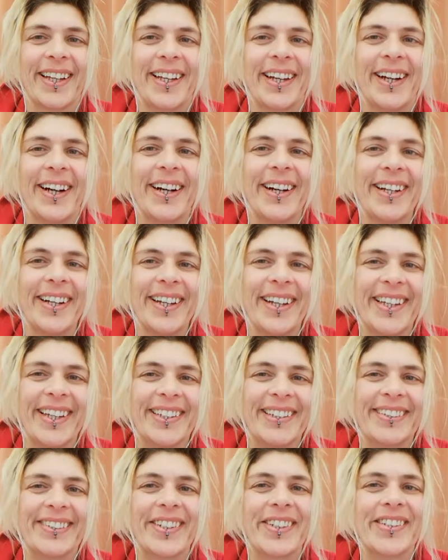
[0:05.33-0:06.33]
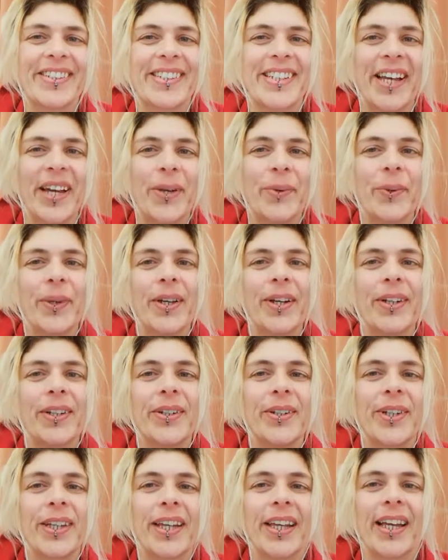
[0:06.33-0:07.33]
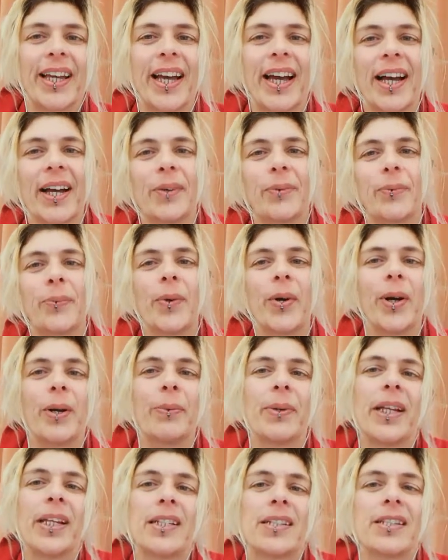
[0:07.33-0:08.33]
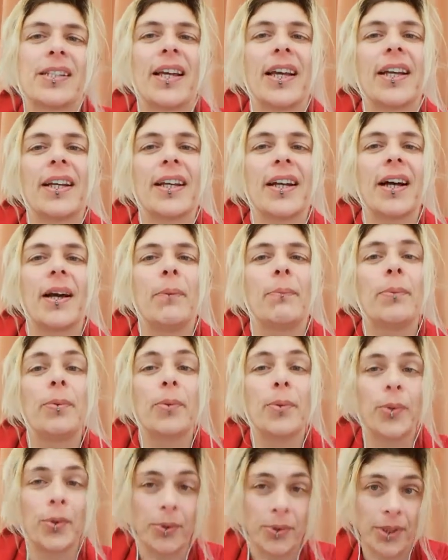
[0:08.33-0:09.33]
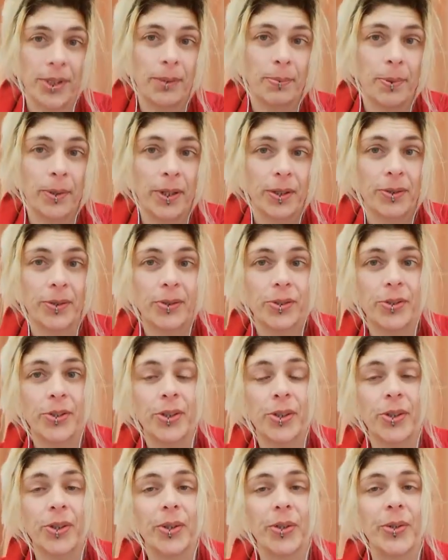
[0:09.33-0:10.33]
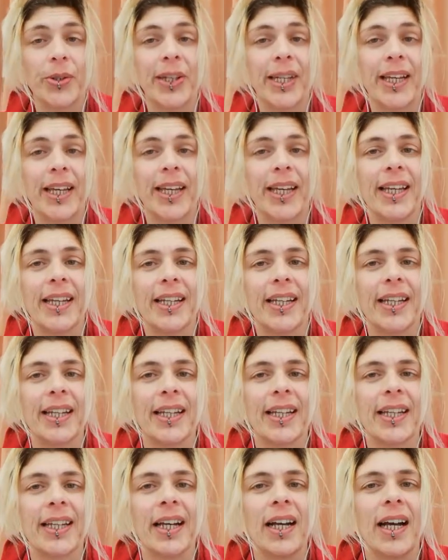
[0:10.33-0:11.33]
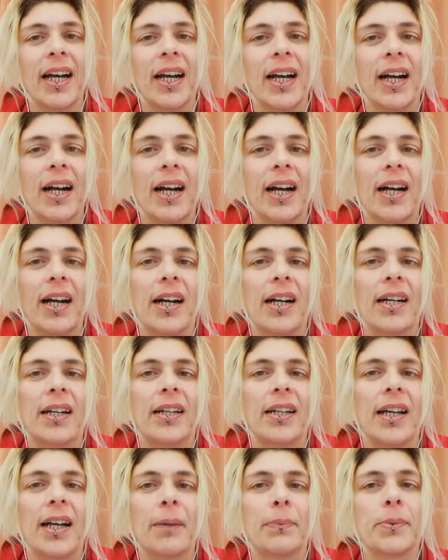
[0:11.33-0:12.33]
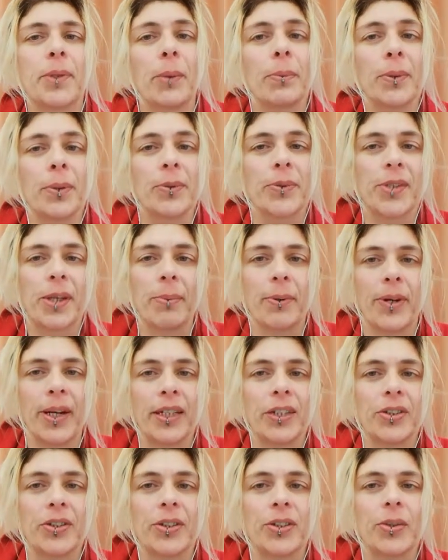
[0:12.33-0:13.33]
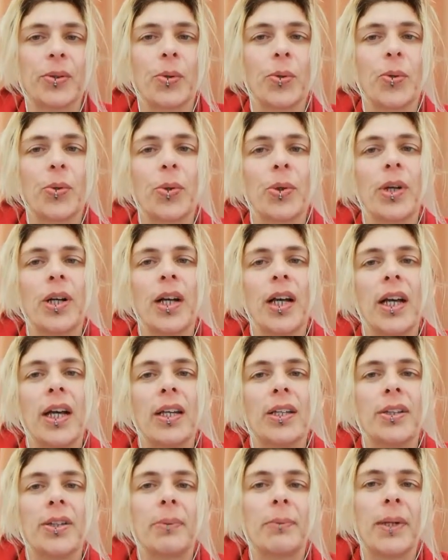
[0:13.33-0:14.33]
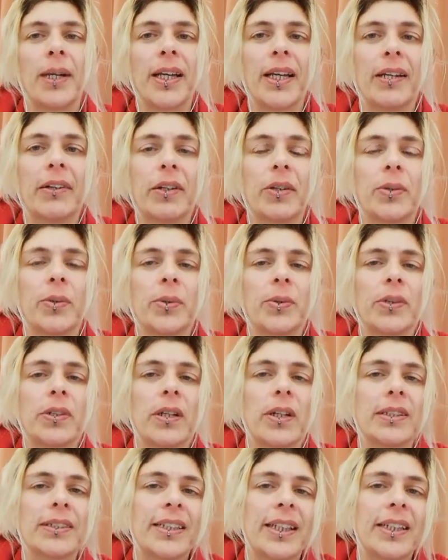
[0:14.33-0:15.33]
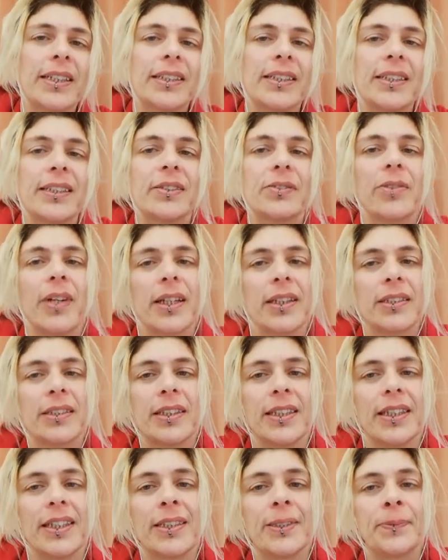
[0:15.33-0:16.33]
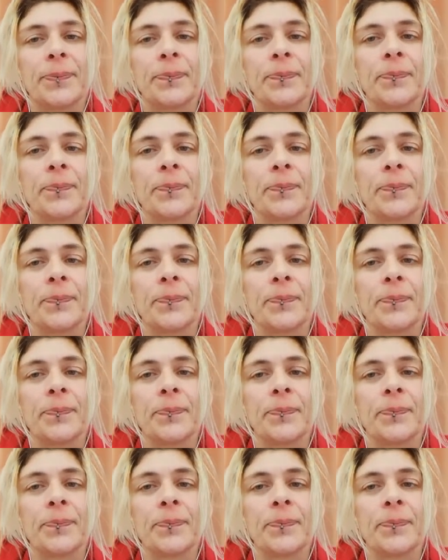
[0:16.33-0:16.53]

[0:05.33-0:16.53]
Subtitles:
Hi, so today we are looking at why we need to take a broader approach to healing abdominal separation, or you might hear it called diastasis recti.